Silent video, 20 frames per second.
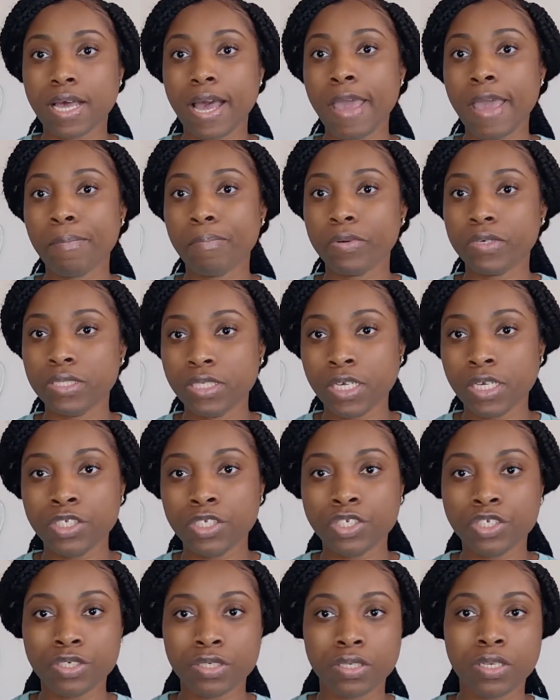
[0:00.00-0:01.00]

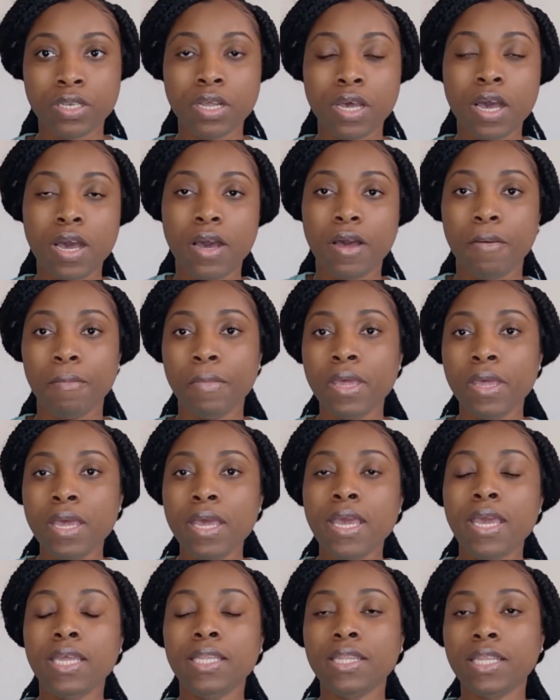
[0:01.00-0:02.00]
hypertension,
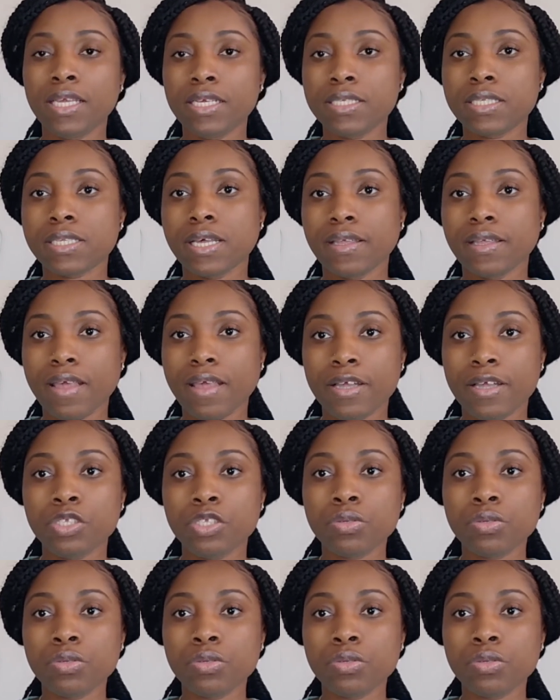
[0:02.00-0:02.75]
and things like that.